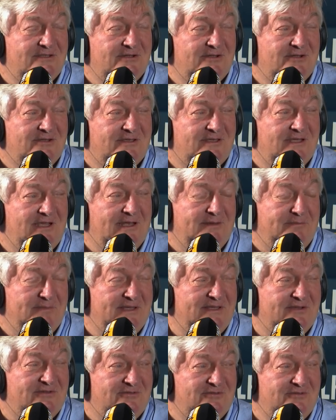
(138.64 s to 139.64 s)
got
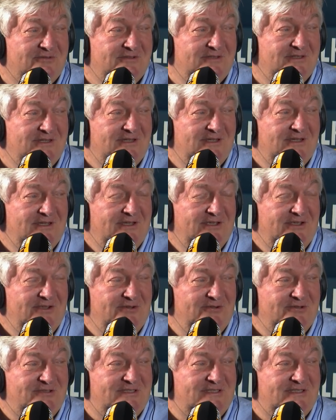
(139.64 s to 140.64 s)
admitted to
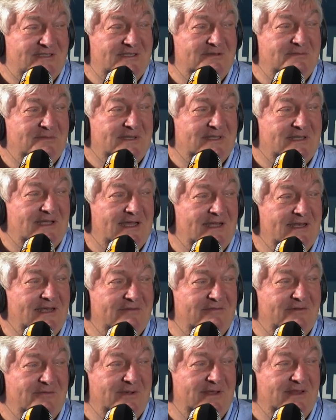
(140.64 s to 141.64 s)
UCT, but I
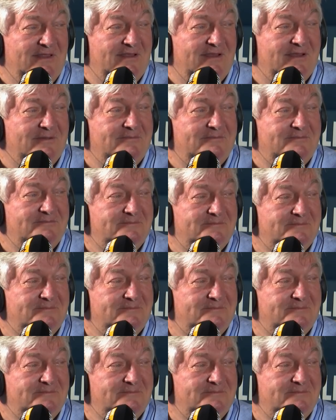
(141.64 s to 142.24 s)
never went there.